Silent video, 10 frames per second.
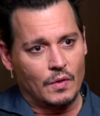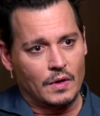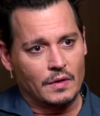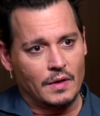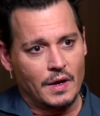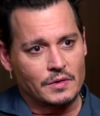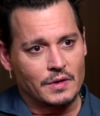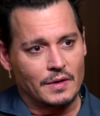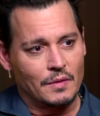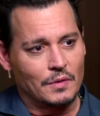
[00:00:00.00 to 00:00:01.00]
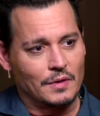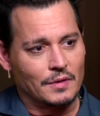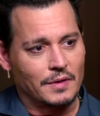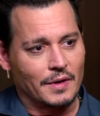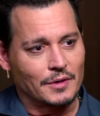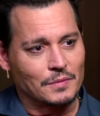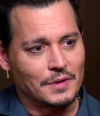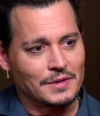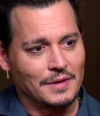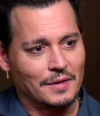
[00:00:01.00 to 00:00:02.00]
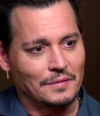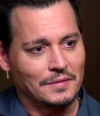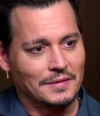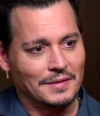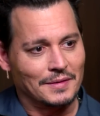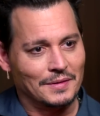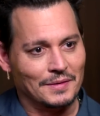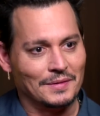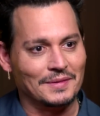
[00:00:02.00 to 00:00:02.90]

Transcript: Well, the last thing I want to look like is myself, you know.